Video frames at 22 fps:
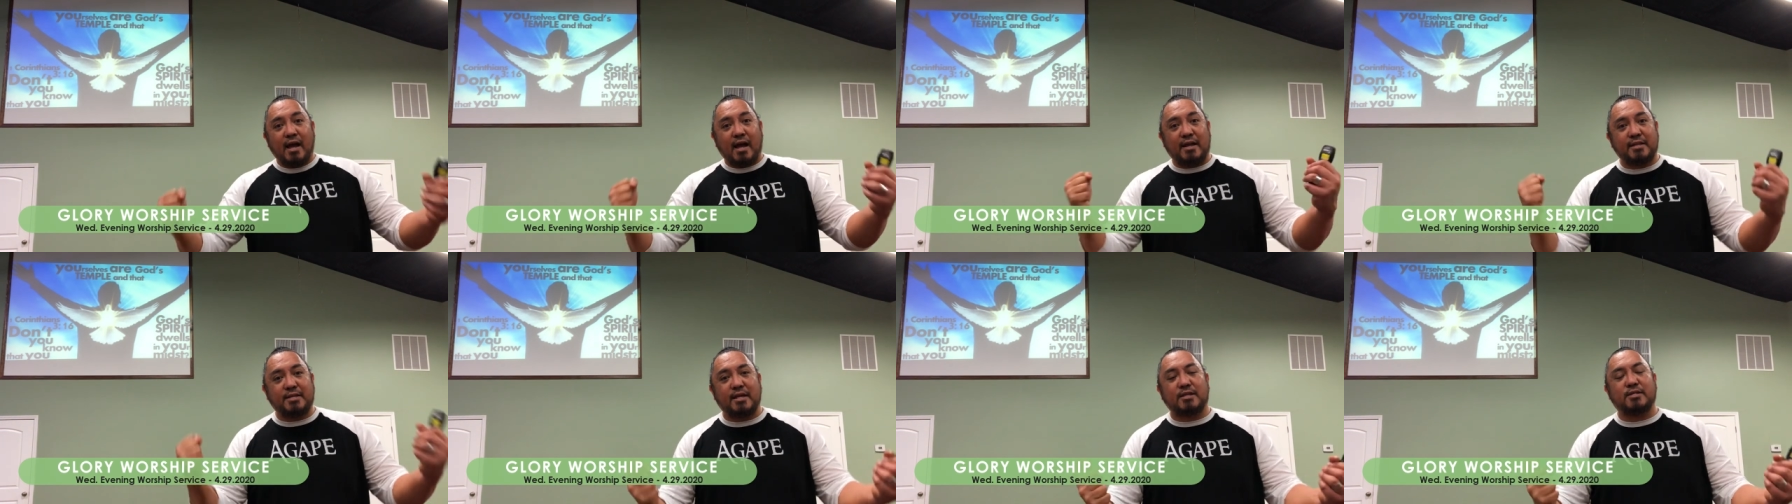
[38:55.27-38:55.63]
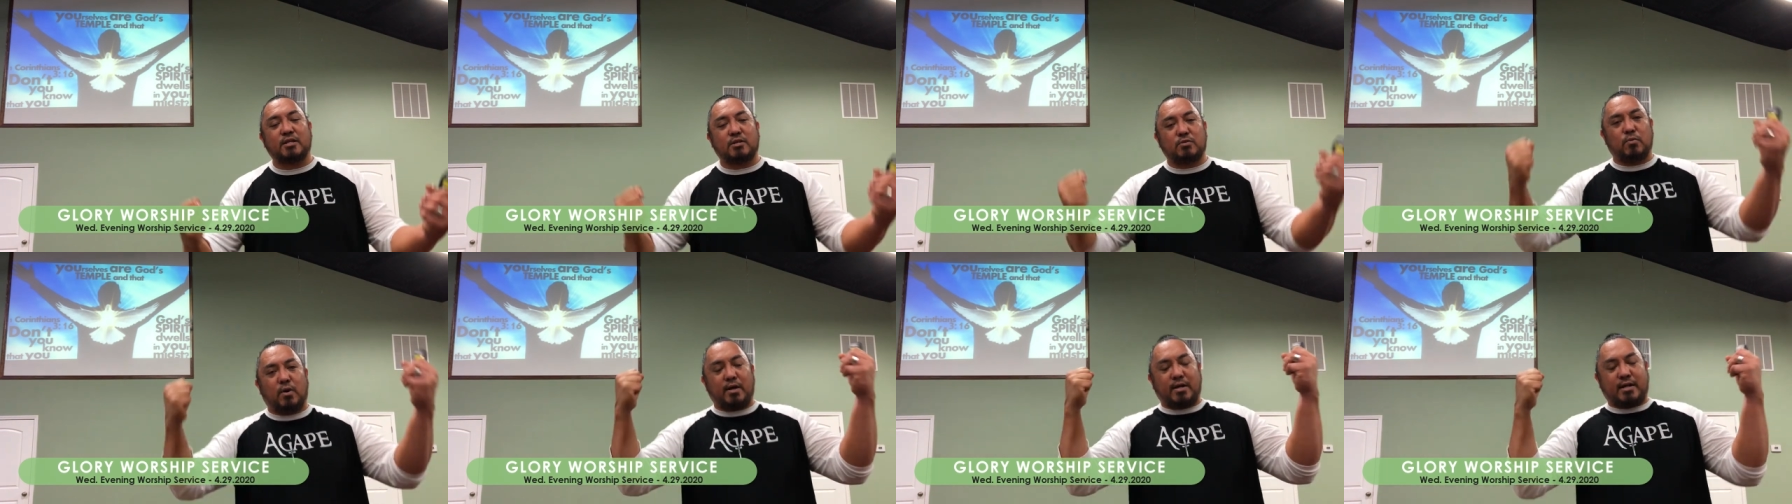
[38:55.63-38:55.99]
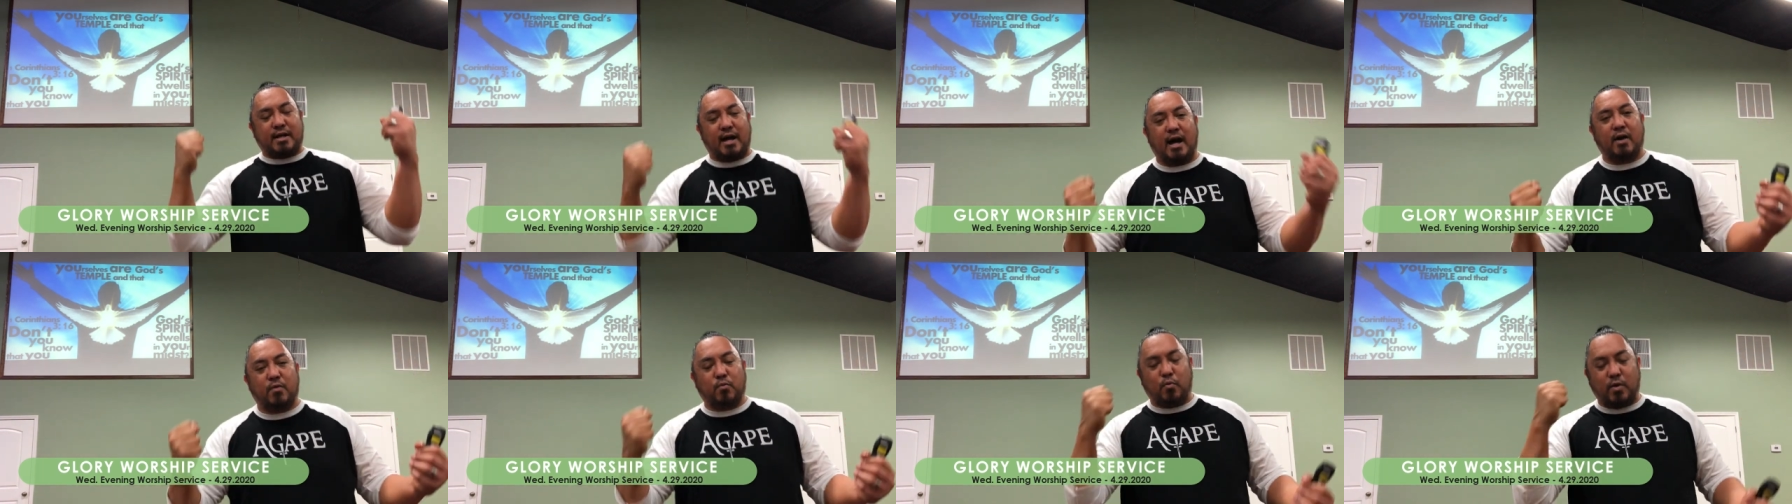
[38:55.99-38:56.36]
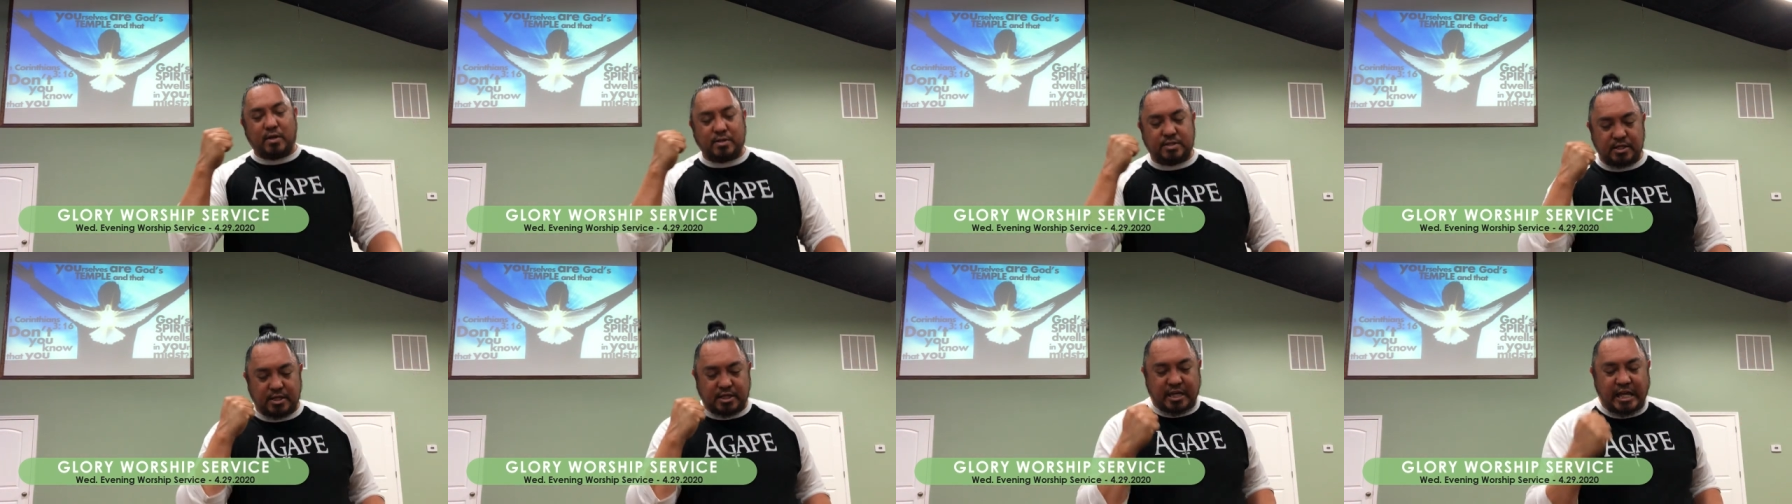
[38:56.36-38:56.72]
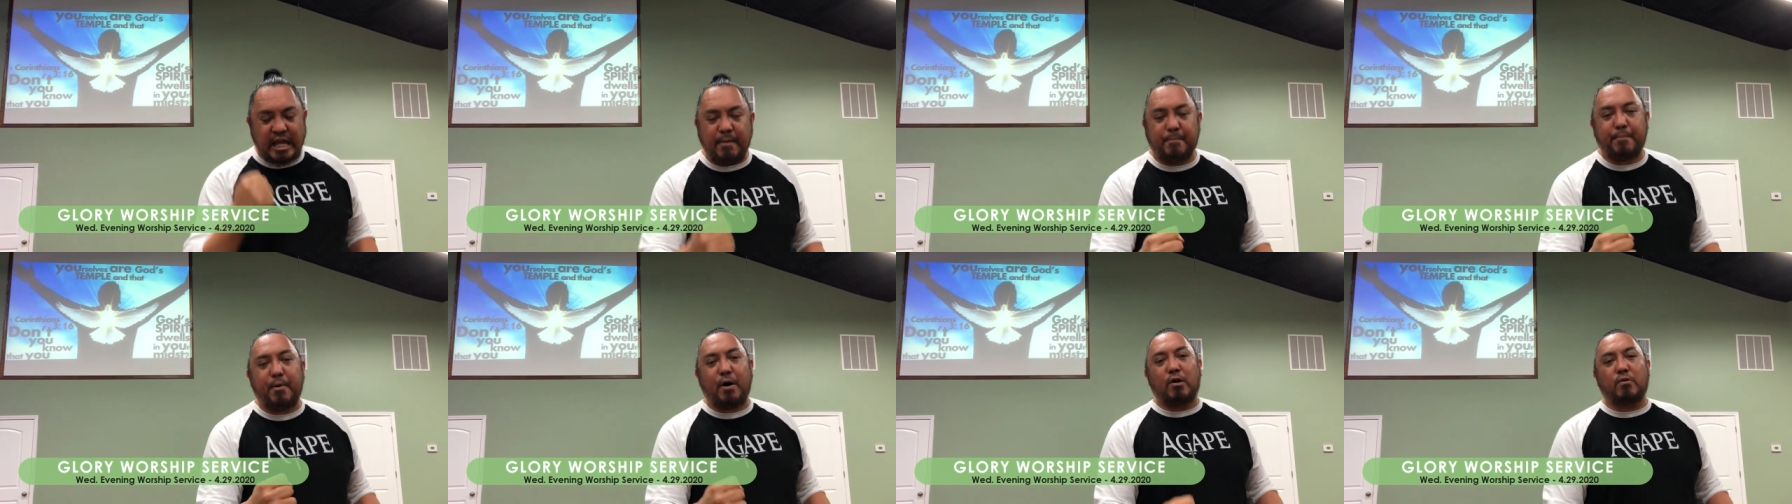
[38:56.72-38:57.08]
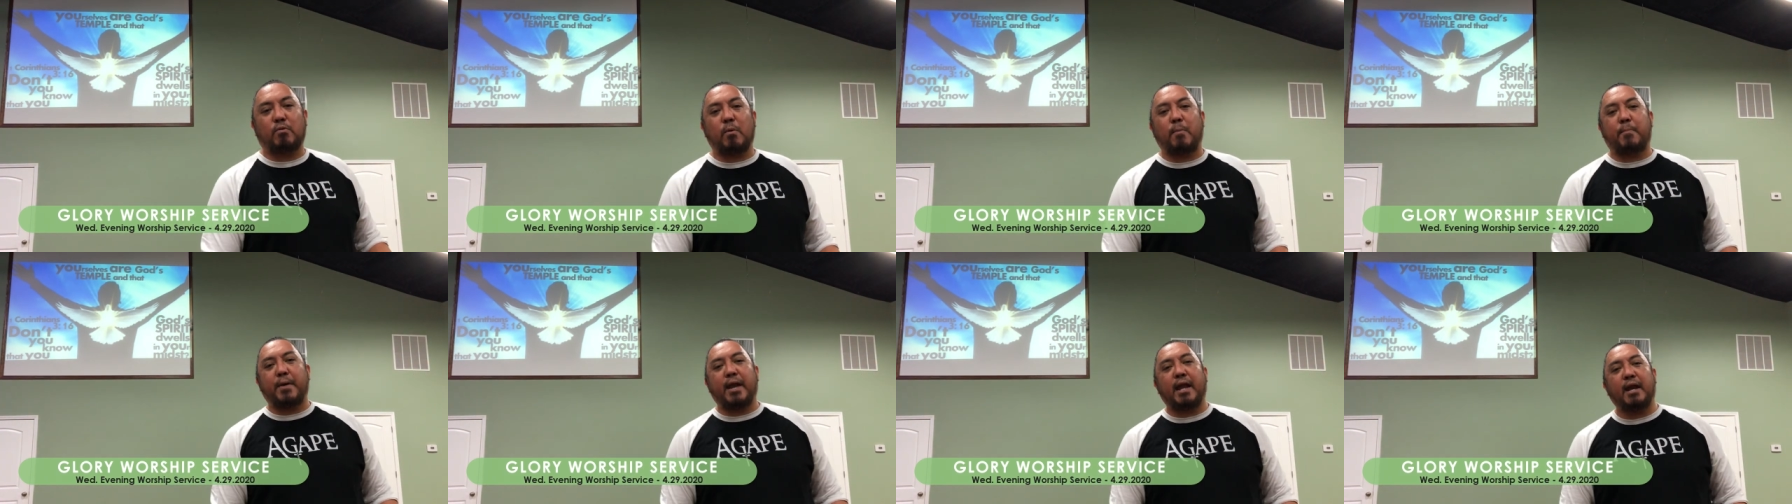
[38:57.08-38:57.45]
And this is what God wants to keep on
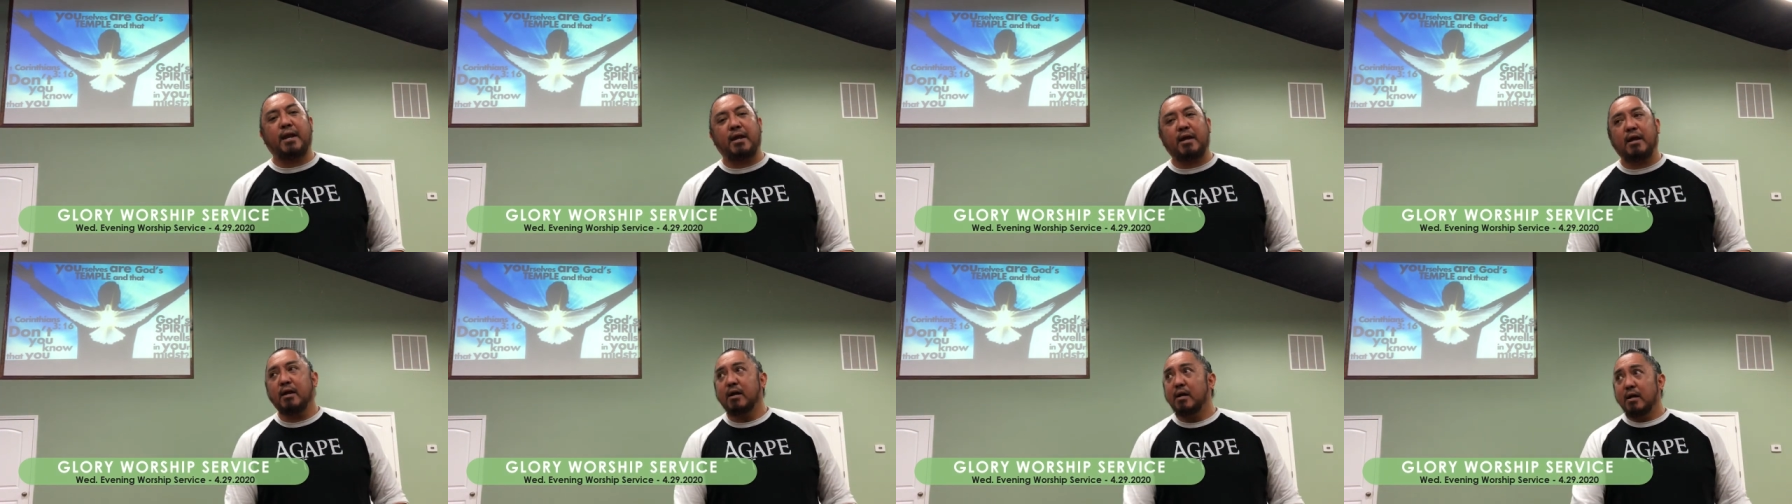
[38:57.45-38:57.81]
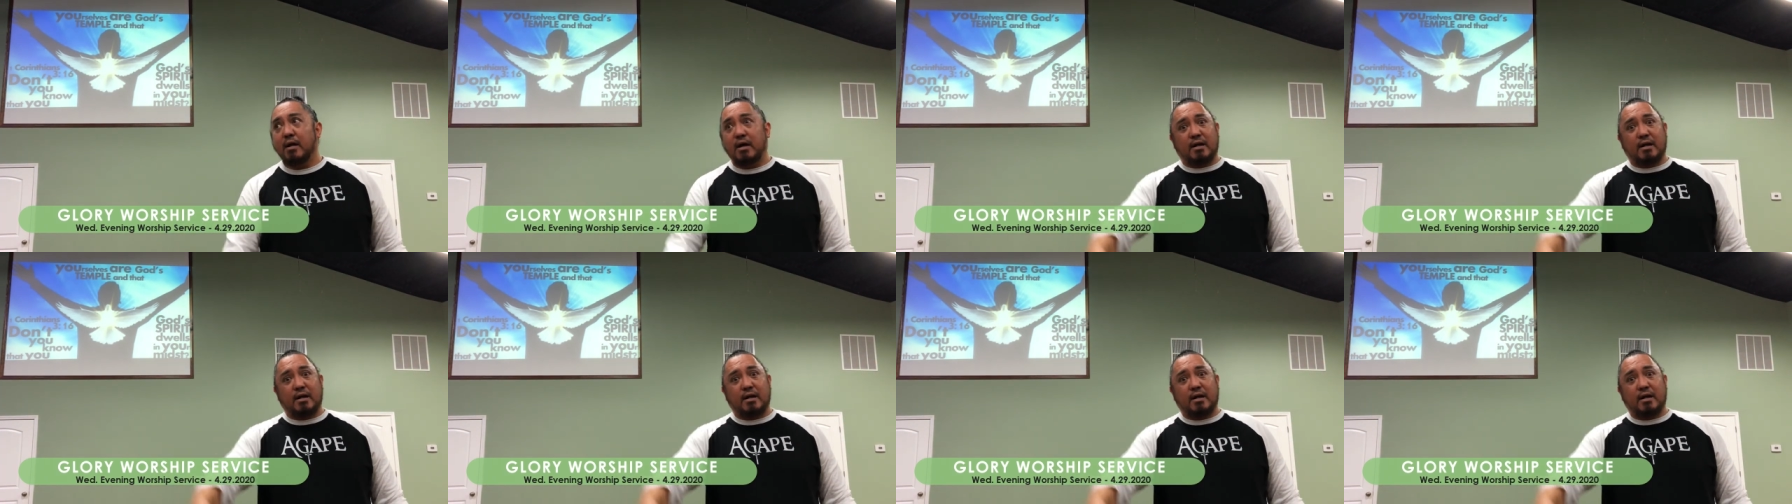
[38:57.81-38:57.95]
repeating